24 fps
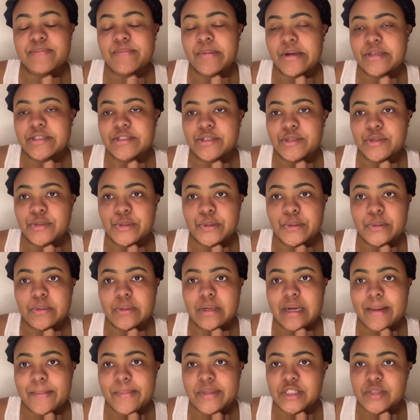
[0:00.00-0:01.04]
person who
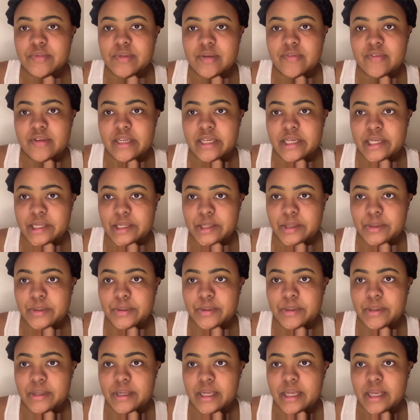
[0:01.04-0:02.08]
comments on my
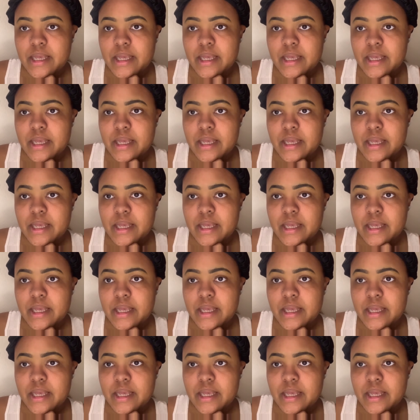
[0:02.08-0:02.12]
video,